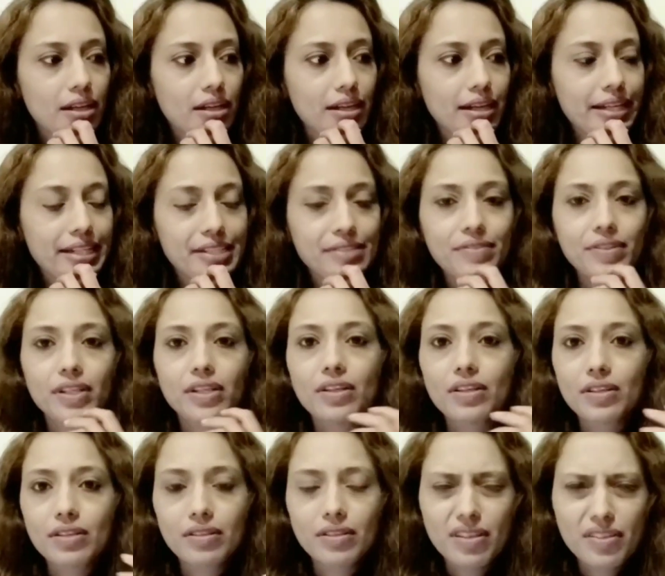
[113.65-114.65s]

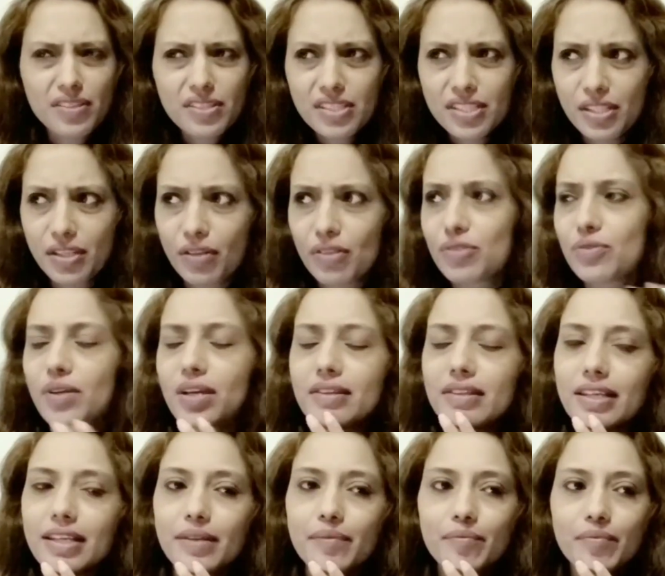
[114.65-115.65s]
identify currency also,
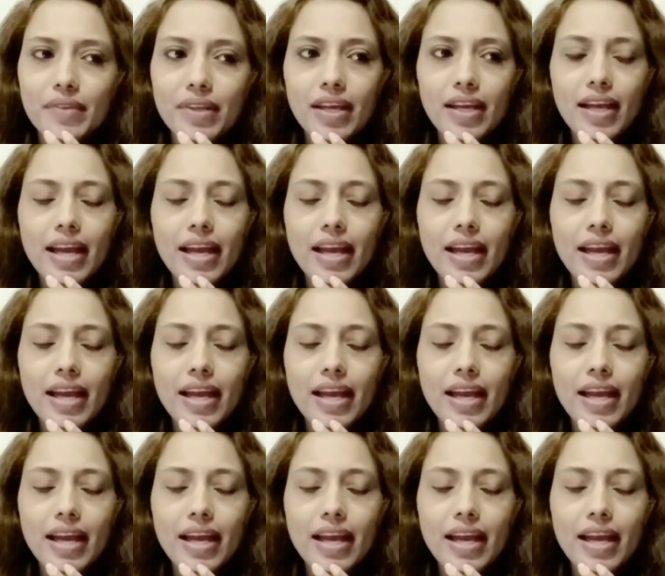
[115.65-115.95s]
I think.